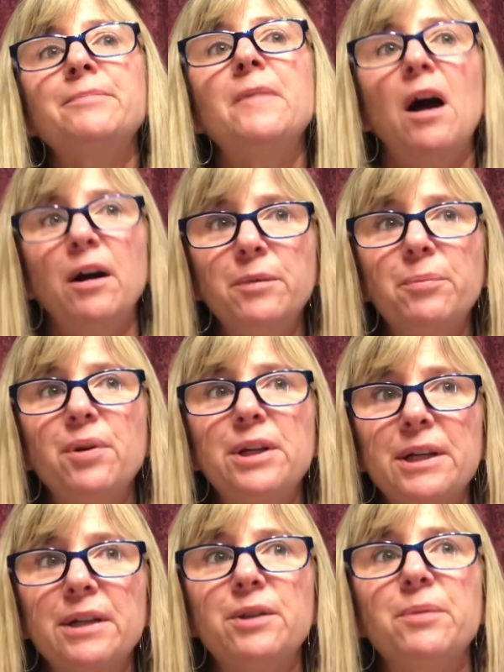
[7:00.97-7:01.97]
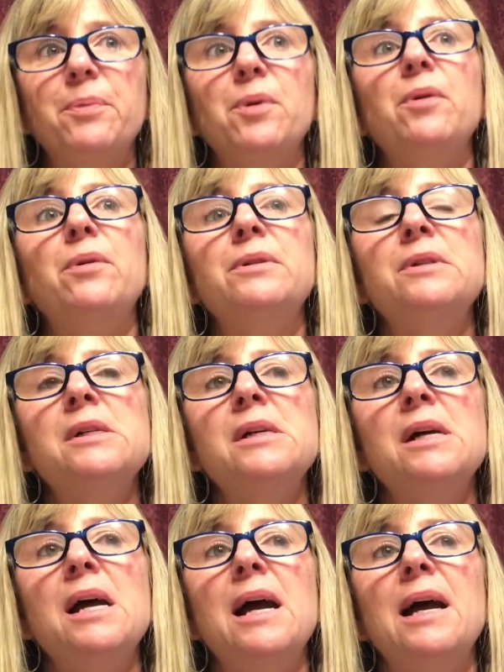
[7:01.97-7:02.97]
unpredictable
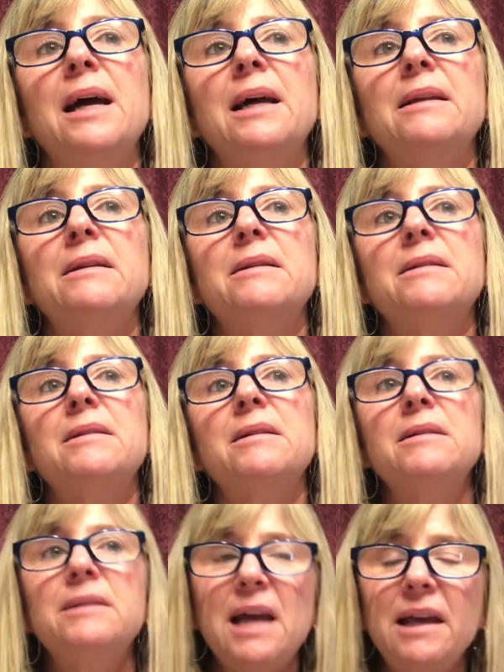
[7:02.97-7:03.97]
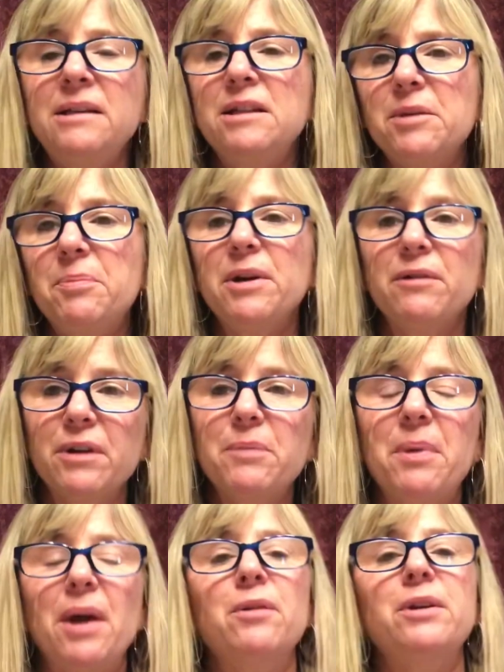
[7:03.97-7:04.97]
and tend to be
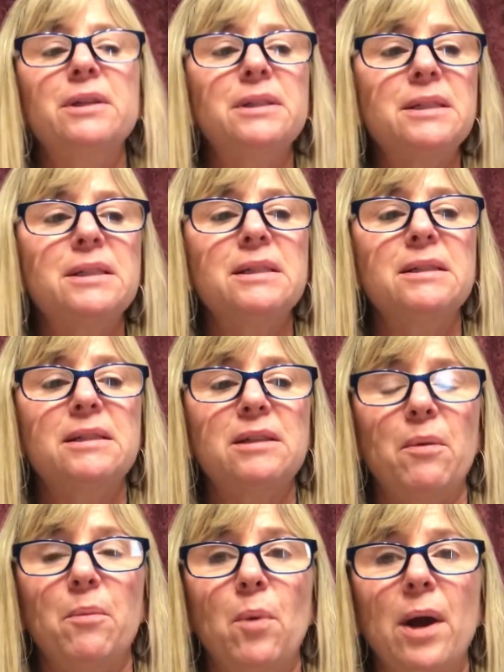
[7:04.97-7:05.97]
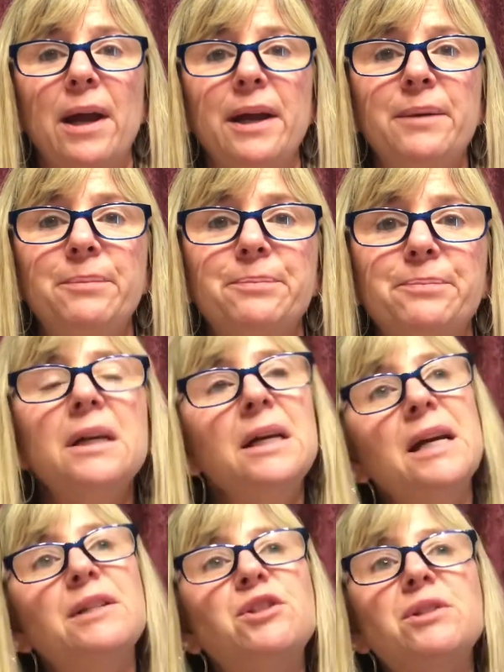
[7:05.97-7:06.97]
rebellious in some way.
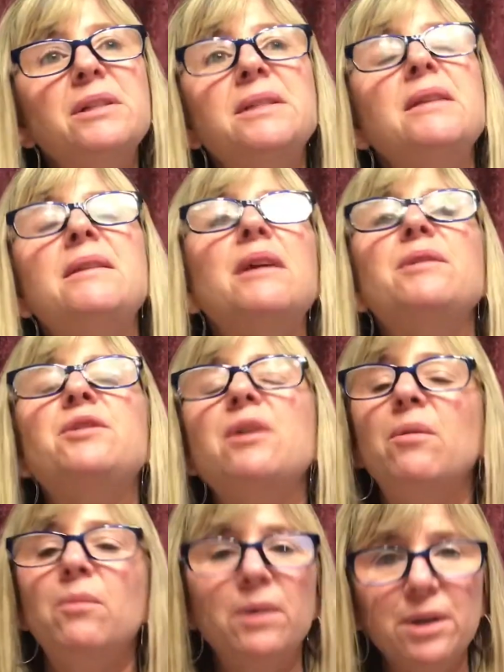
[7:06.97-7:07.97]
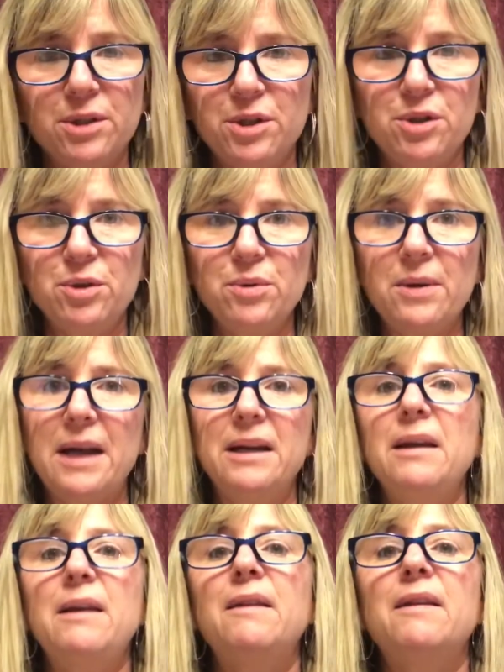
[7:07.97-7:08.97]
It's just that they don't want to do
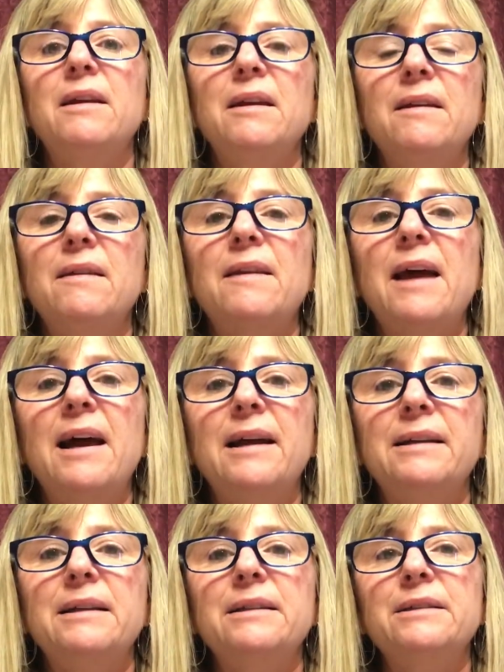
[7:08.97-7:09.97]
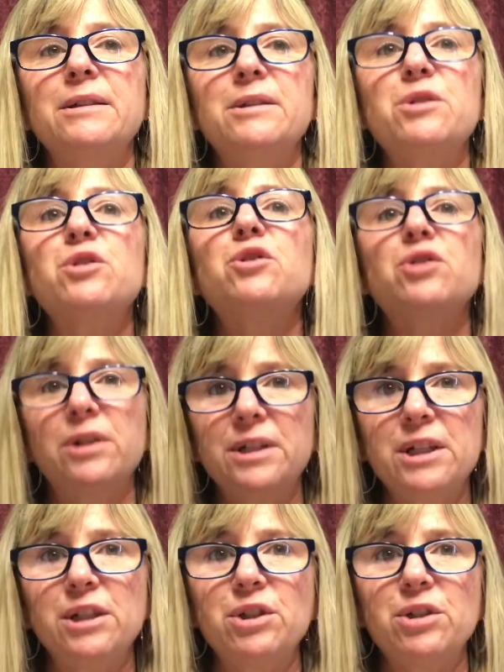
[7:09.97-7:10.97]
anything that is
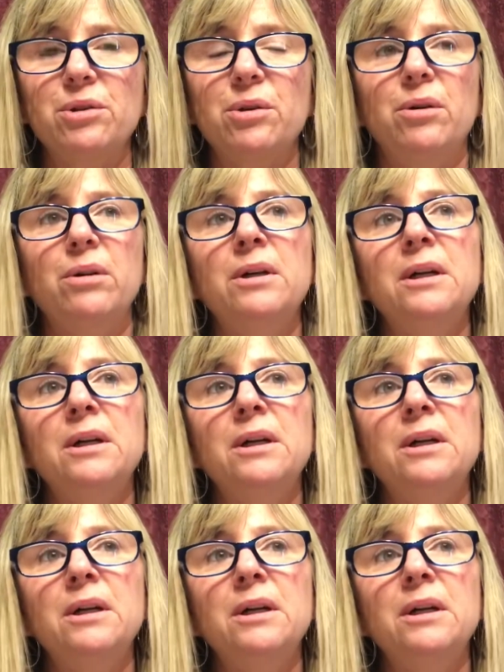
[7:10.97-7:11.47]
traditional.